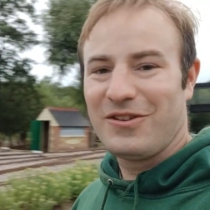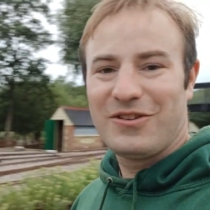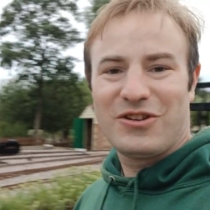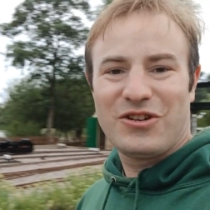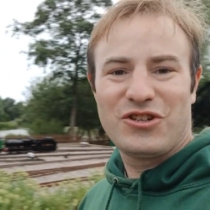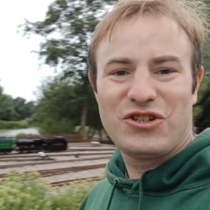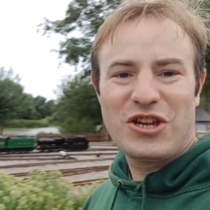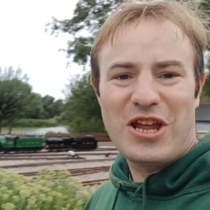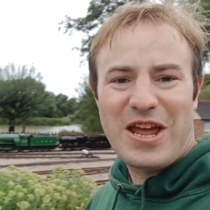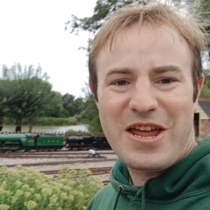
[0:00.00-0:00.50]
the
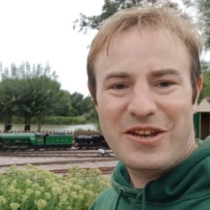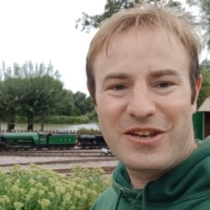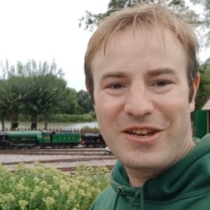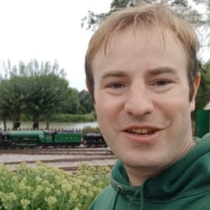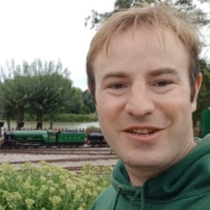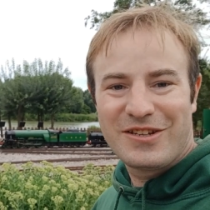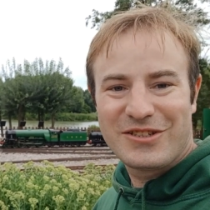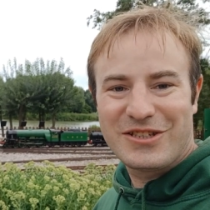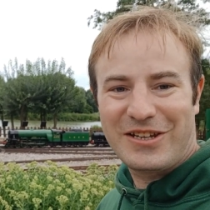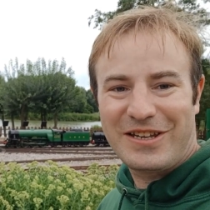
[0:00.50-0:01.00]
shed
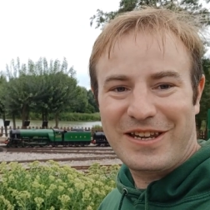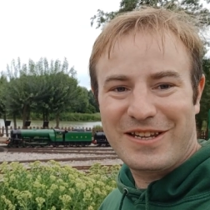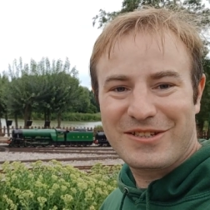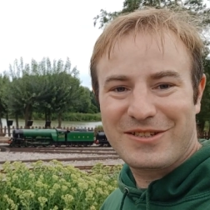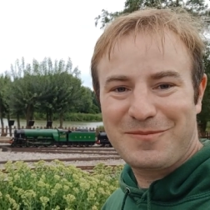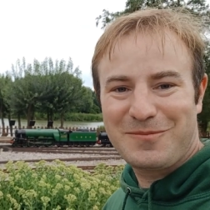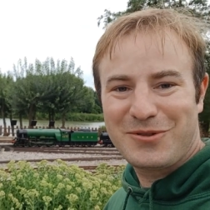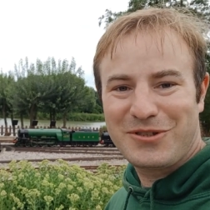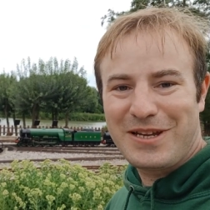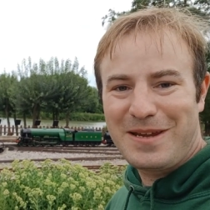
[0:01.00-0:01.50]
suddenly has
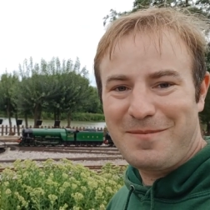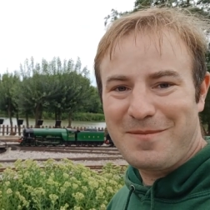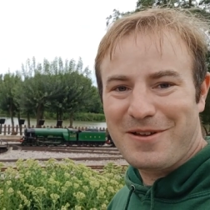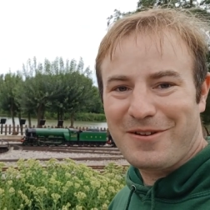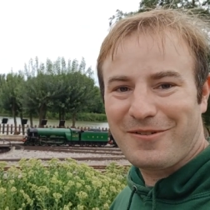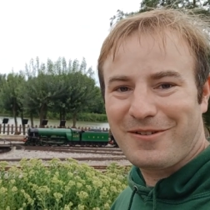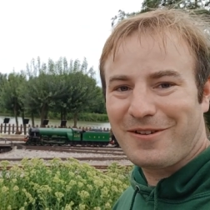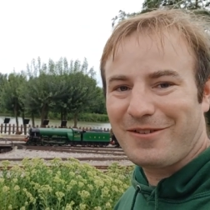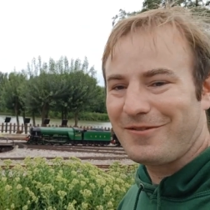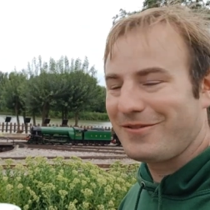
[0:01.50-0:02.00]
some steam
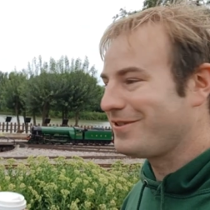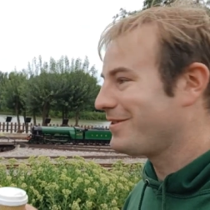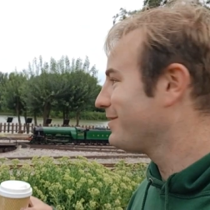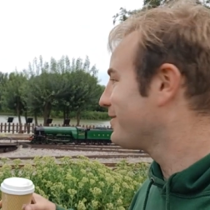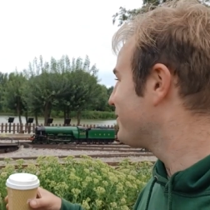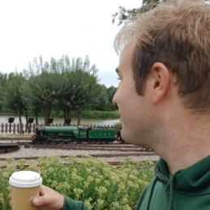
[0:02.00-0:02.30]
locos.